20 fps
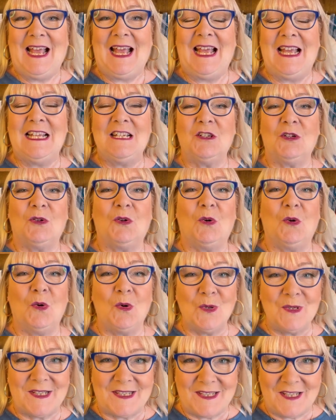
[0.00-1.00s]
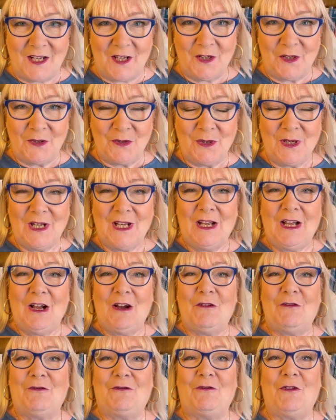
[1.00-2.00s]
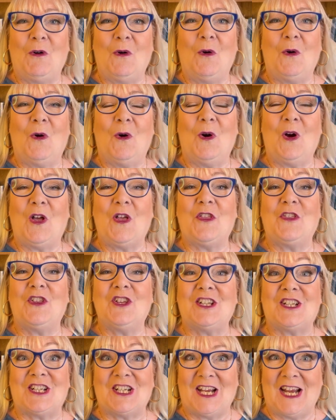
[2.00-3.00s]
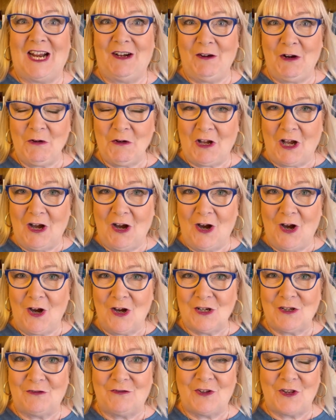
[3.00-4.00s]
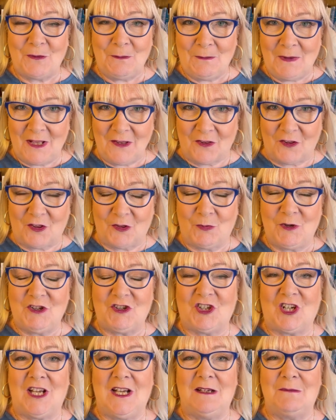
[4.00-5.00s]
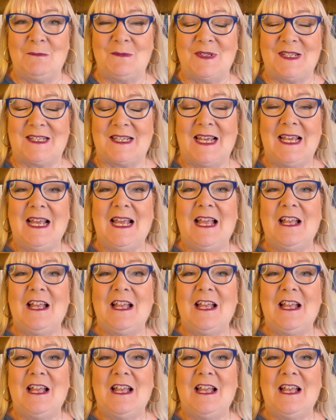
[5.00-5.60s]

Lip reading: and also for the tarot card for the month, which comes